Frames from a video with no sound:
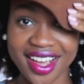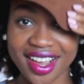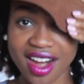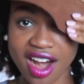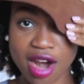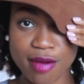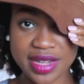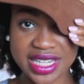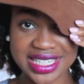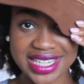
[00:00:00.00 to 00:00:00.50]

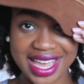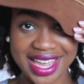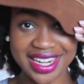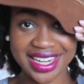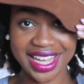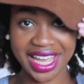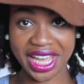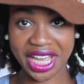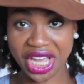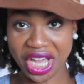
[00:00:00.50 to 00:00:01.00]
Carmen
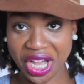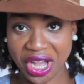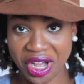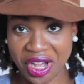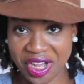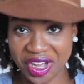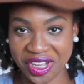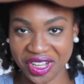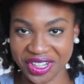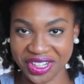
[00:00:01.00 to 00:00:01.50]
Sandiego.
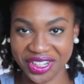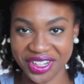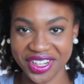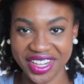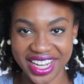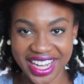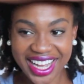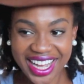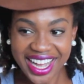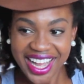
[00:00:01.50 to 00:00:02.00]

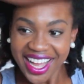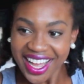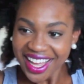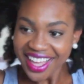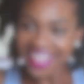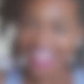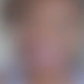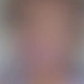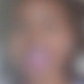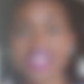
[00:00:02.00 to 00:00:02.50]

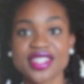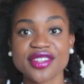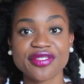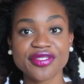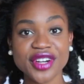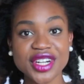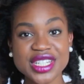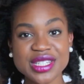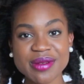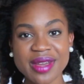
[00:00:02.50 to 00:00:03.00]
So that's the
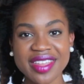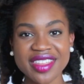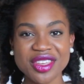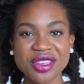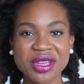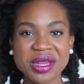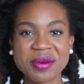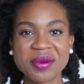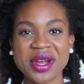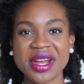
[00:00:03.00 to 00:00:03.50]
first way that
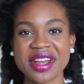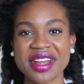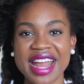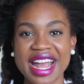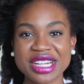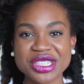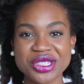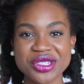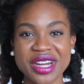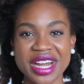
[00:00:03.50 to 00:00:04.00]
you can wear your
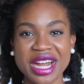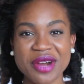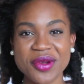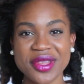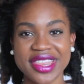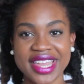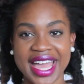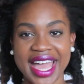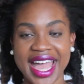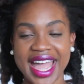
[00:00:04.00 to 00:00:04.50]
natural hair
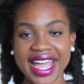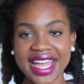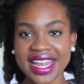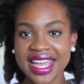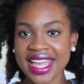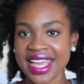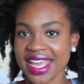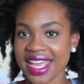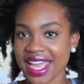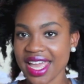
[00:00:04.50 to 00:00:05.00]
with a
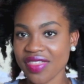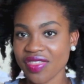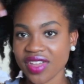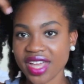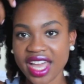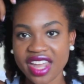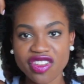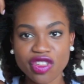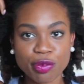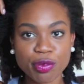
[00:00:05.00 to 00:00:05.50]
hat, and the
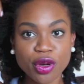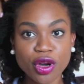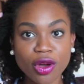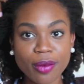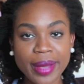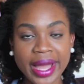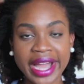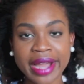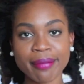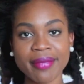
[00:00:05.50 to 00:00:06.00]
kind of the
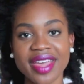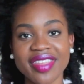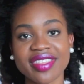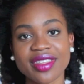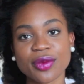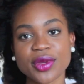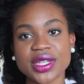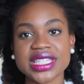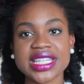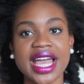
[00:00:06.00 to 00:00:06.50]
pull back
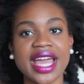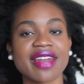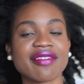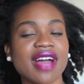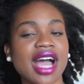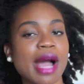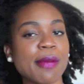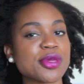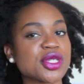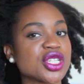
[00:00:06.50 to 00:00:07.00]
method was kind
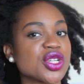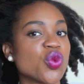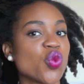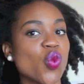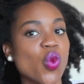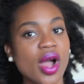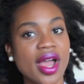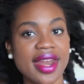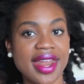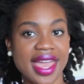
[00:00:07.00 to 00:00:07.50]
of option
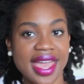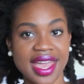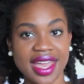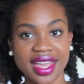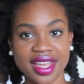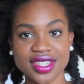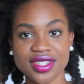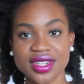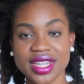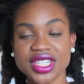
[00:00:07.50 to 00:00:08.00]

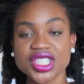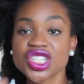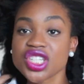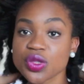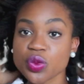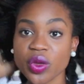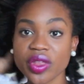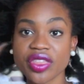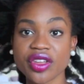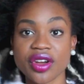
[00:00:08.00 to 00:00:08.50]
1A. So that's
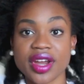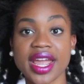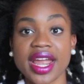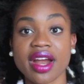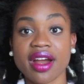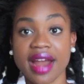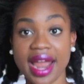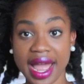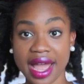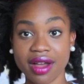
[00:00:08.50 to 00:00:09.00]
just with your
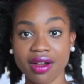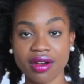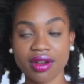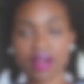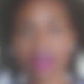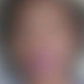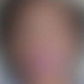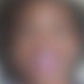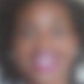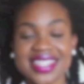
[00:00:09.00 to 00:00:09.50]
hair out.
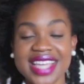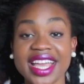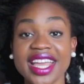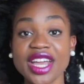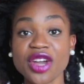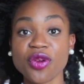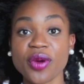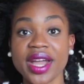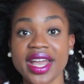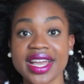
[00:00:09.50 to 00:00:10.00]
The
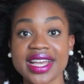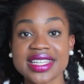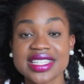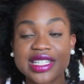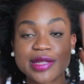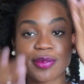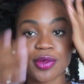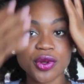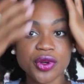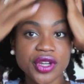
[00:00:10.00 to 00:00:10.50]
second way is
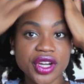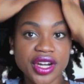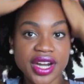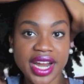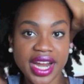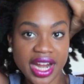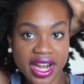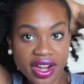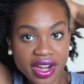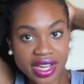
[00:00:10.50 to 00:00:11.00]
to pull your
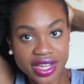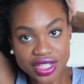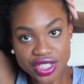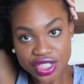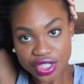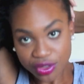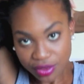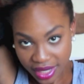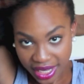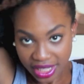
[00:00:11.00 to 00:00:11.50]
hair
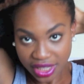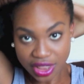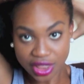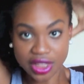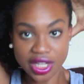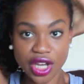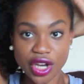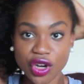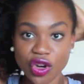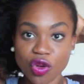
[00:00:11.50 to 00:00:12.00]
into a
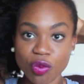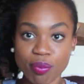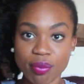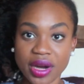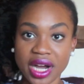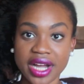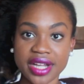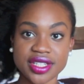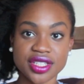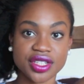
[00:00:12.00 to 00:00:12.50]
low
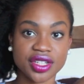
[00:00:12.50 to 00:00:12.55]
bun.